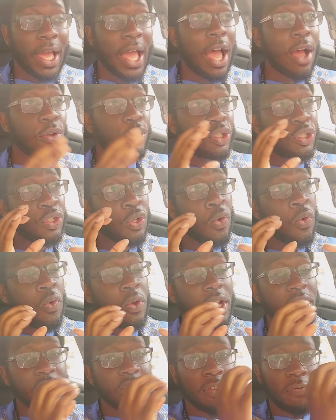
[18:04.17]
How
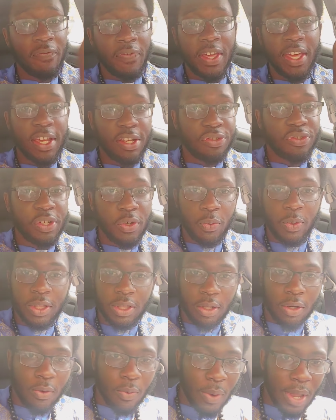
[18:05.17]
soon is the fig tree
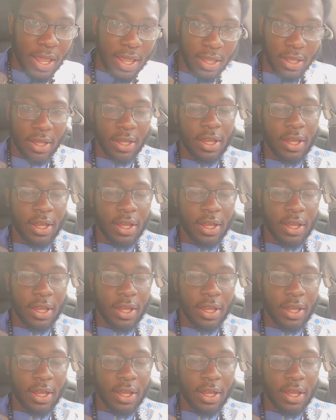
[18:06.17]
withered away?